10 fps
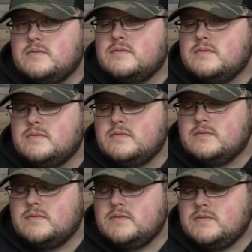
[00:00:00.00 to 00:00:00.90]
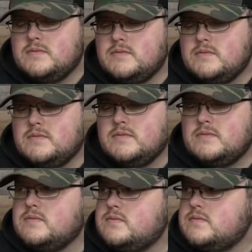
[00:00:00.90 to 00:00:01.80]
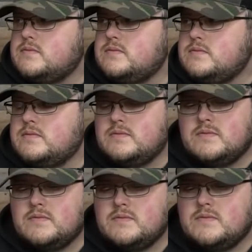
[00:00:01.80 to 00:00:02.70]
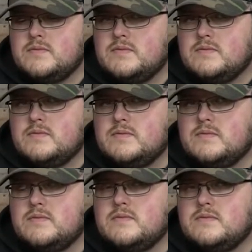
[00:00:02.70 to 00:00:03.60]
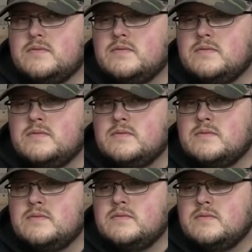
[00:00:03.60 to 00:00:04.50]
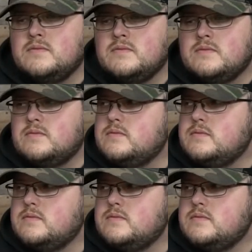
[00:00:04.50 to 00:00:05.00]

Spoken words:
(silent)